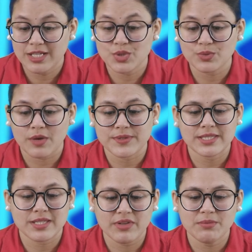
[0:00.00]
in
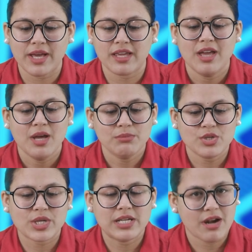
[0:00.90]
2007 by
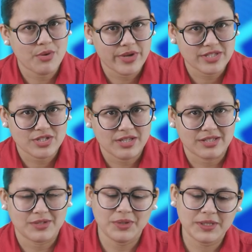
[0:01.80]
Michelle
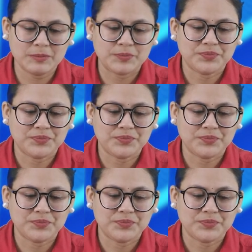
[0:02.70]
Resnick. Okay.